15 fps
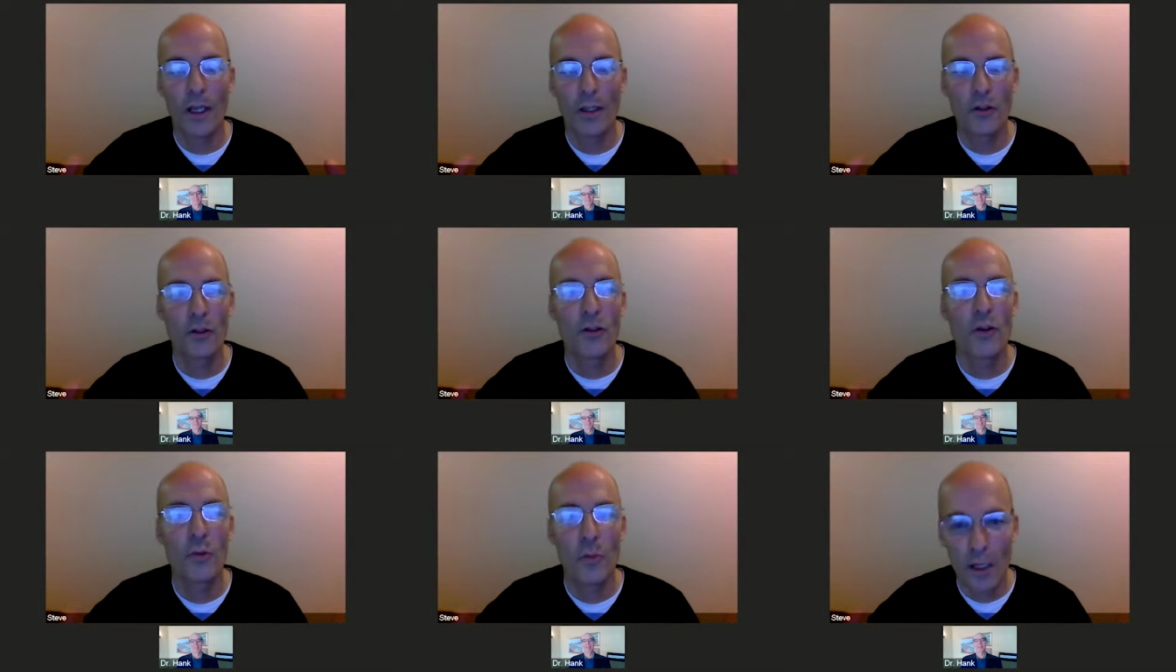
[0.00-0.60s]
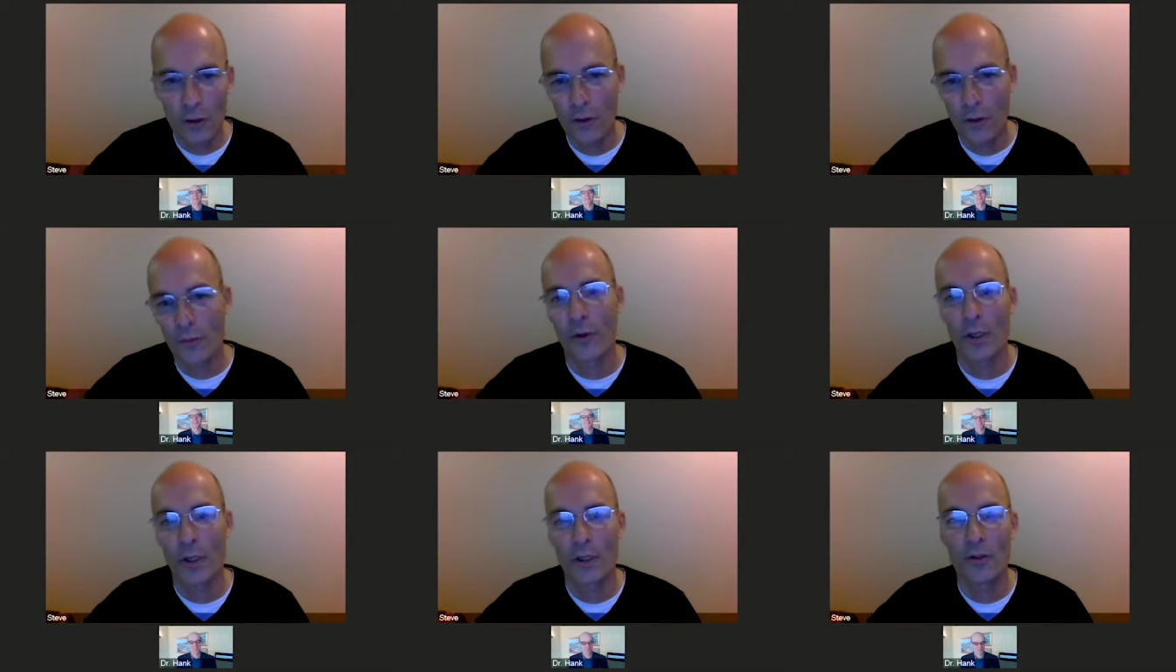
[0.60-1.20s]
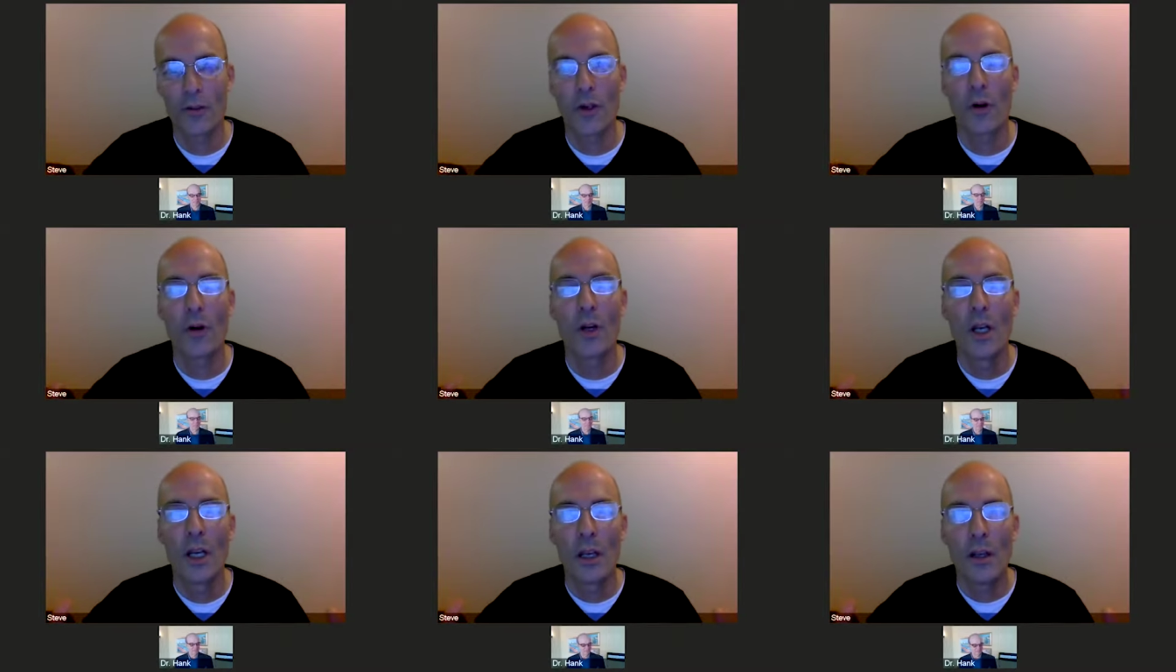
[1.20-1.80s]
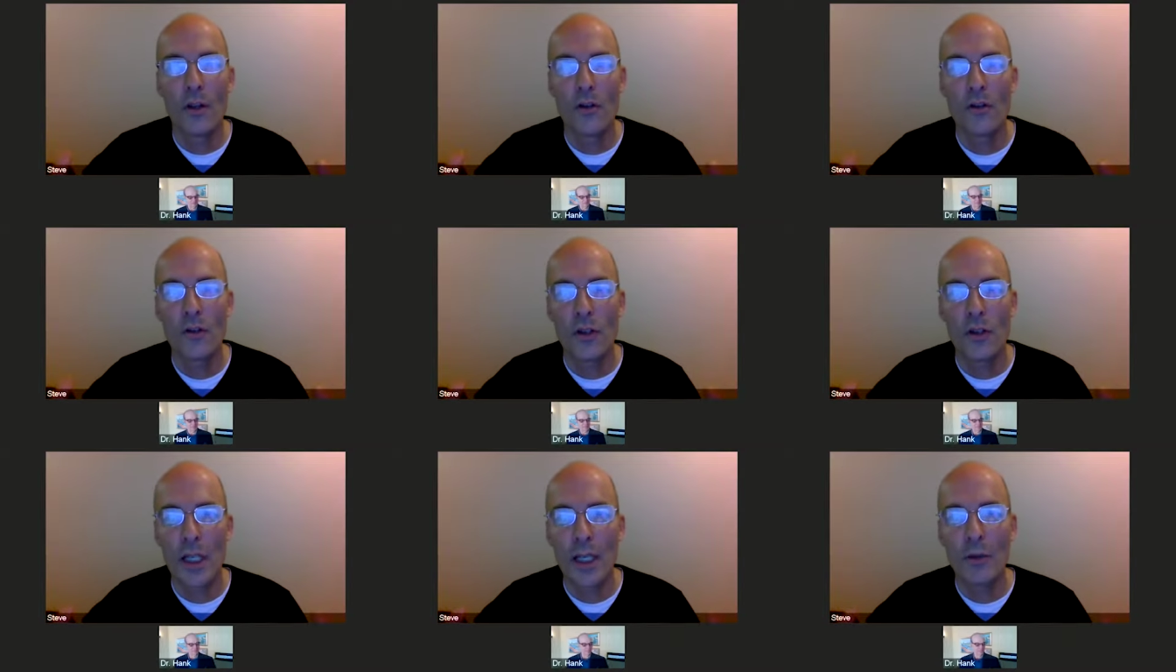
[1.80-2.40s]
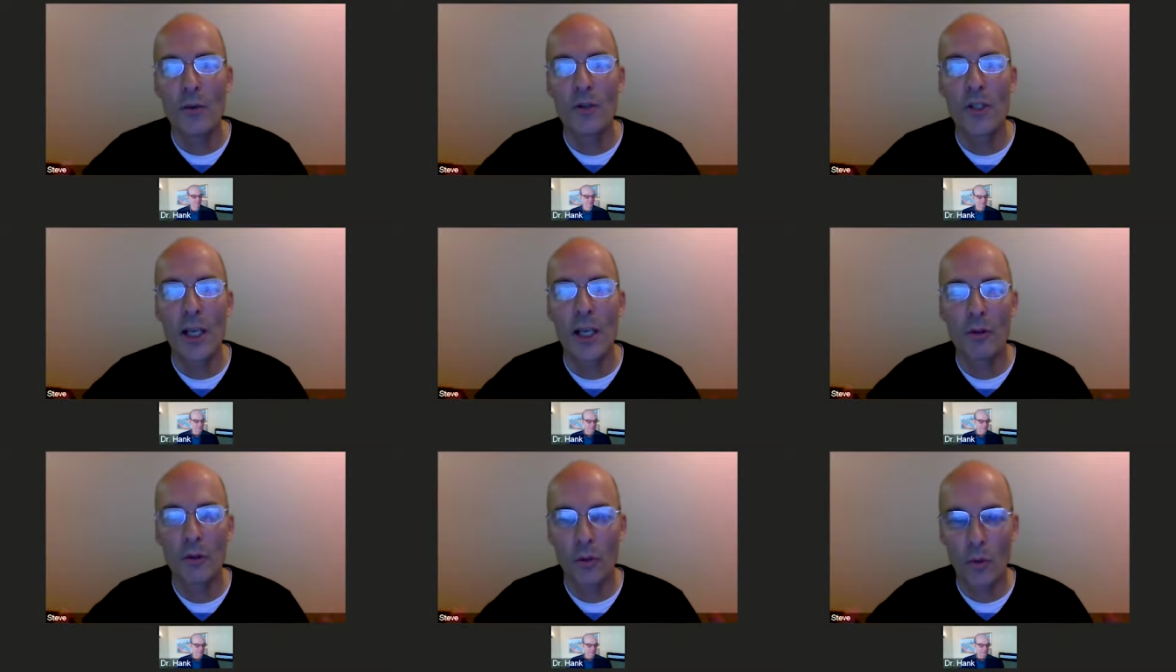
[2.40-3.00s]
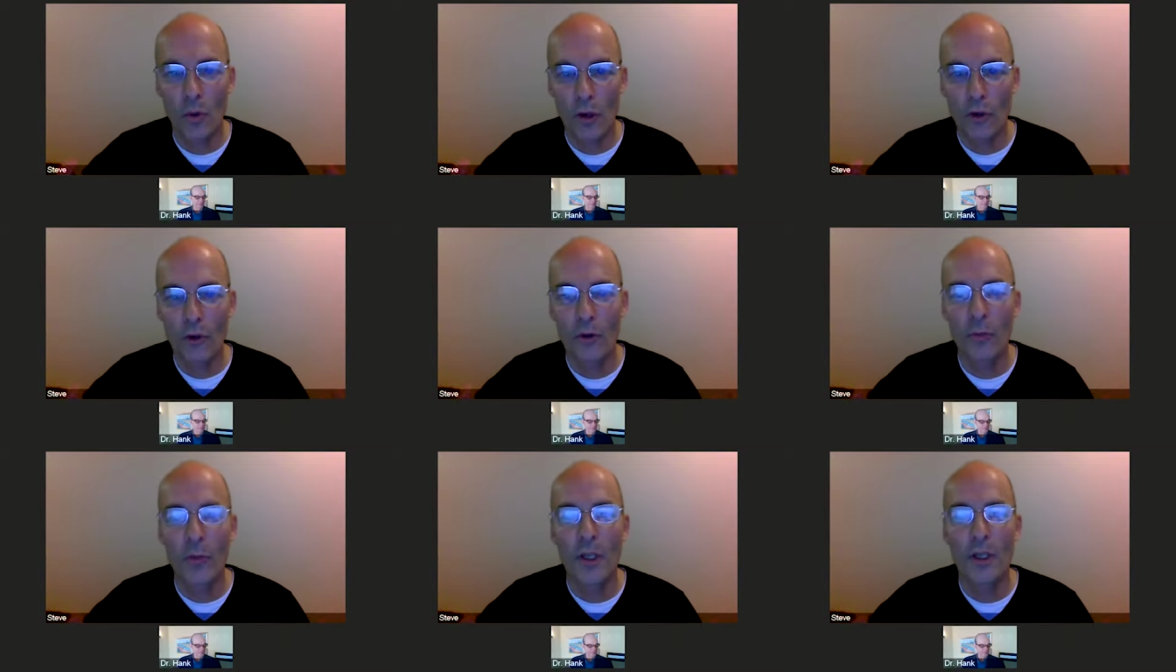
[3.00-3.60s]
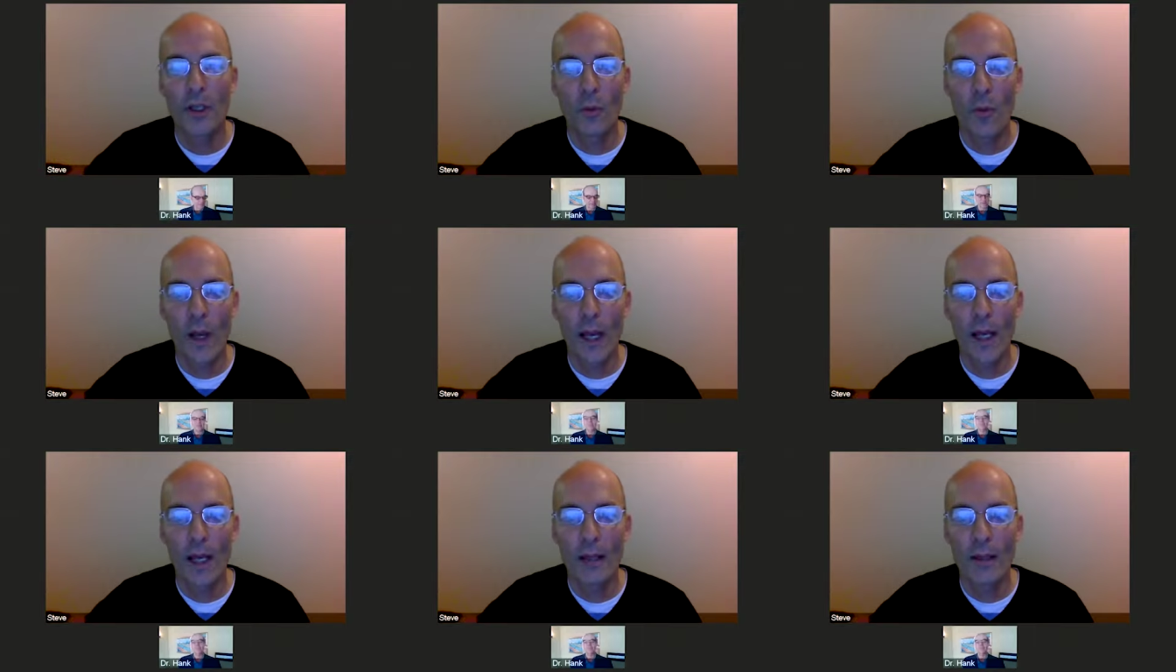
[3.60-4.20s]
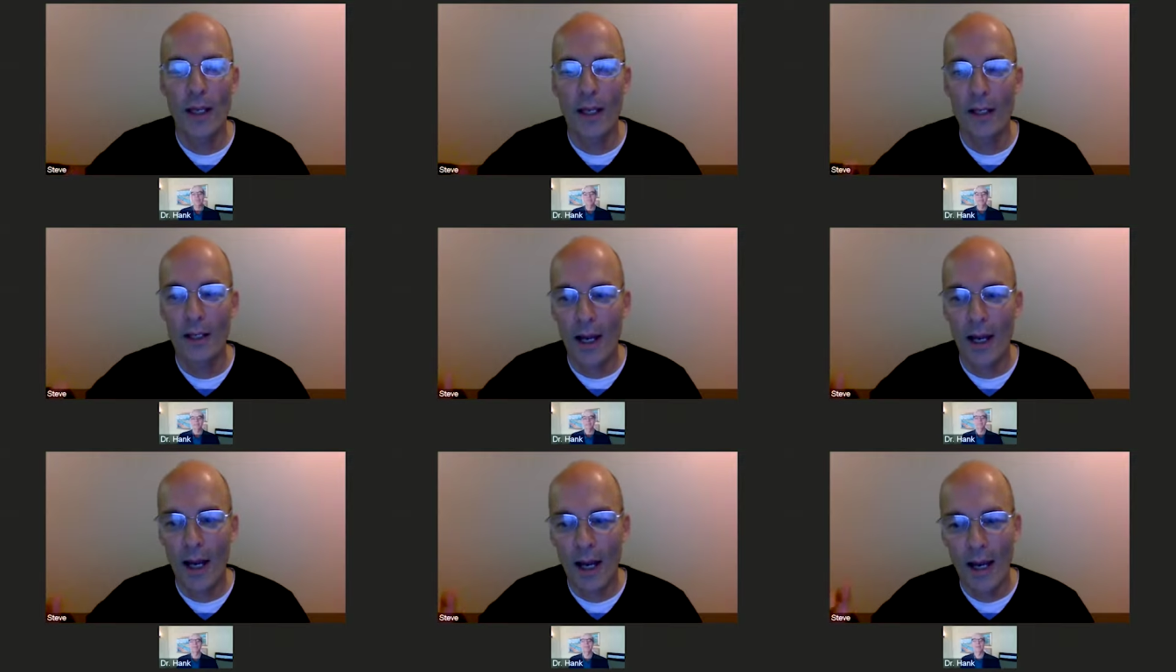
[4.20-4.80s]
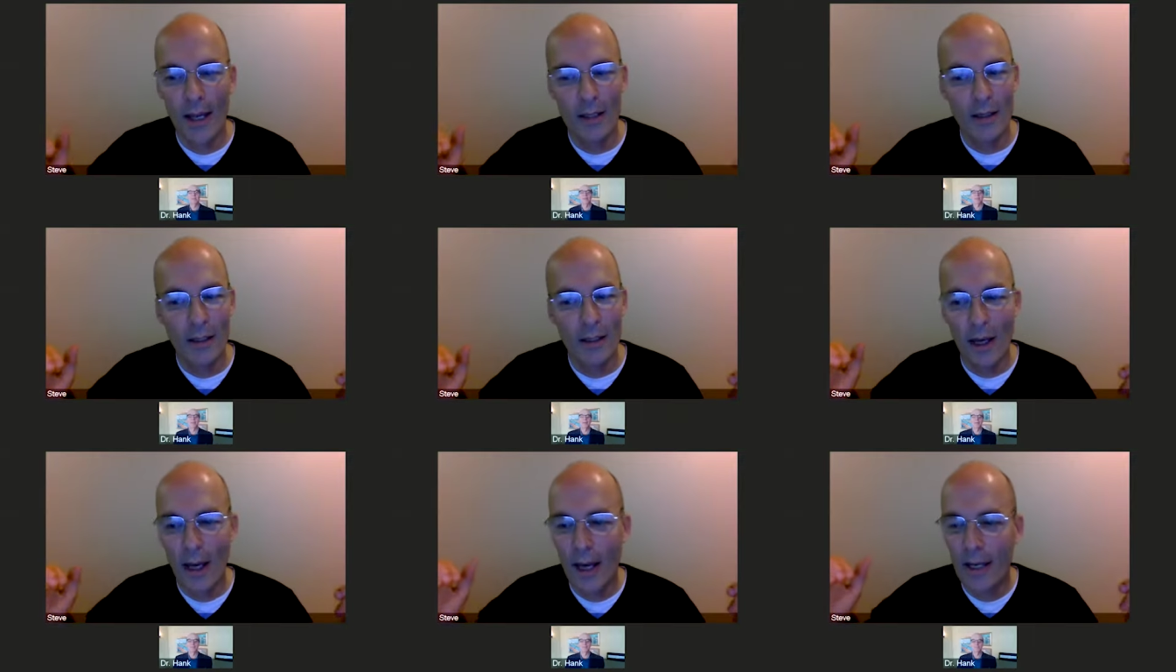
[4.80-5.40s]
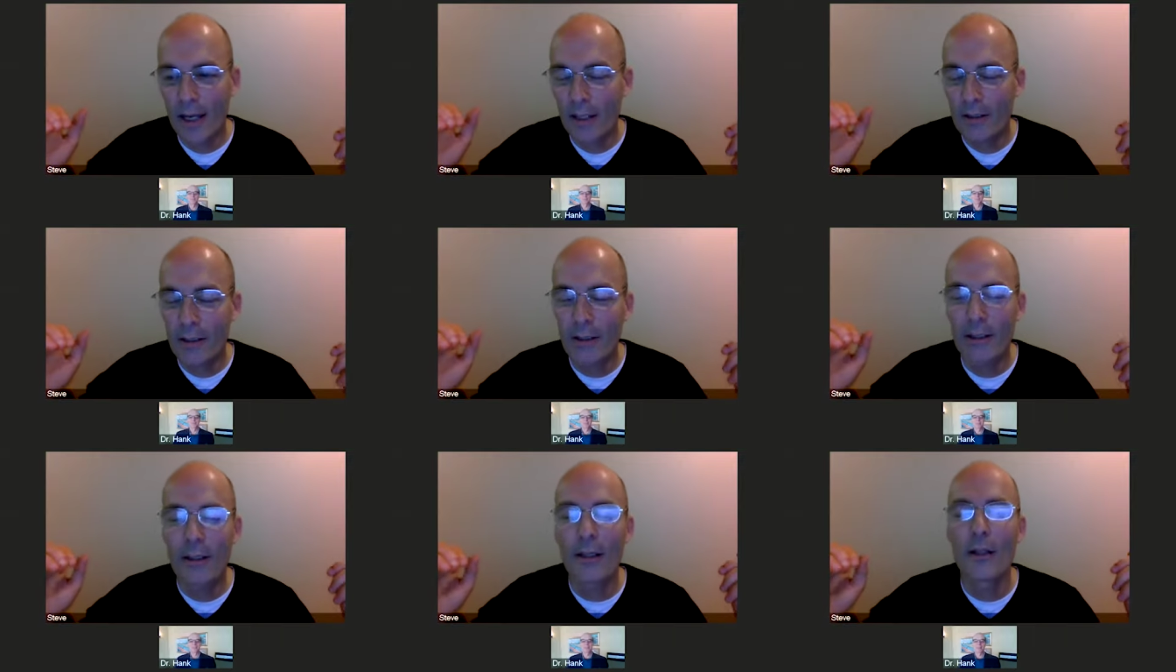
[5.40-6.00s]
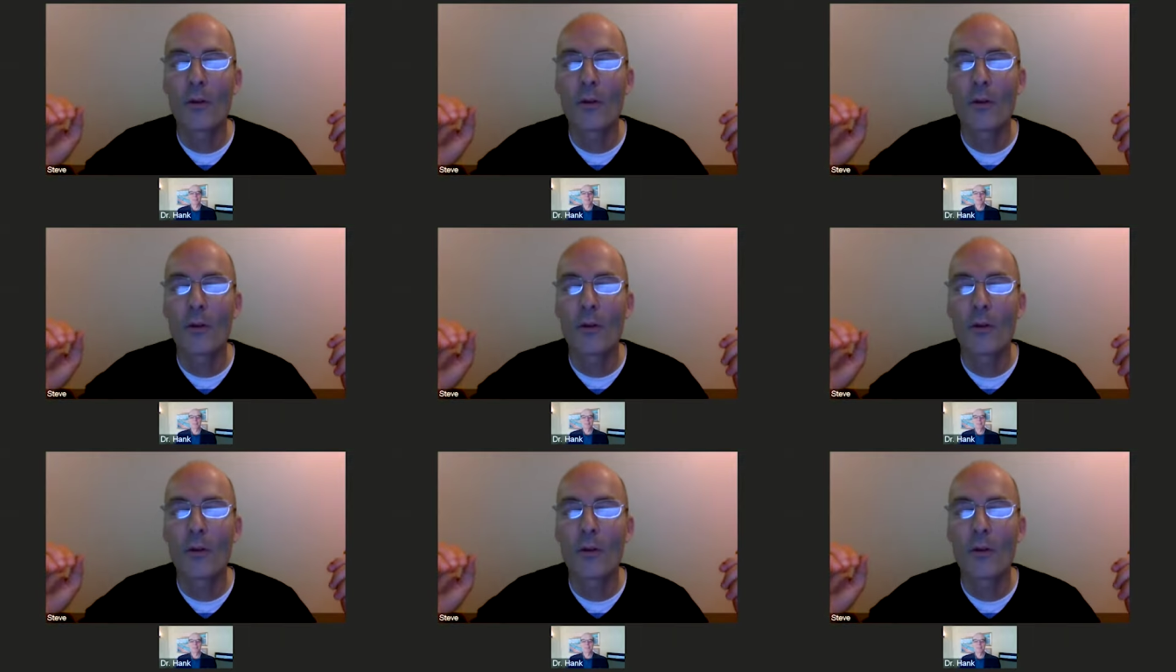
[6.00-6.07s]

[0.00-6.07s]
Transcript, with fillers: It's too right. much for us. So she was able to work with me in a way that I I got to